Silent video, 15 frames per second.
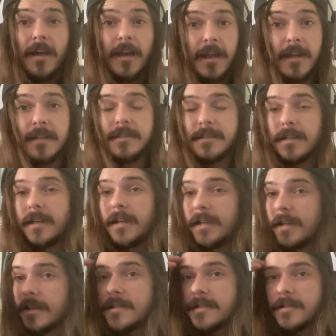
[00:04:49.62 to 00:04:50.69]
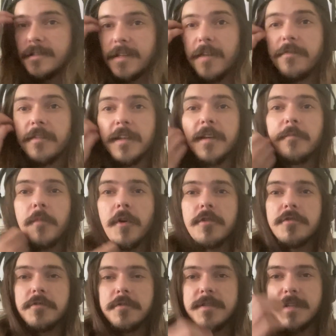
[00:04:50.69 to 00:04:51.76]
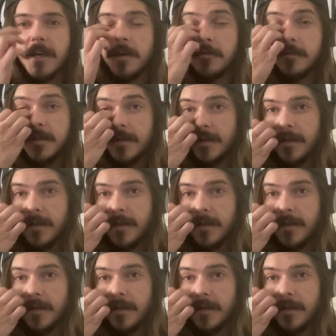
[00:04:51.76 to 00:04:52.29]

It is definitely a Marshall sound.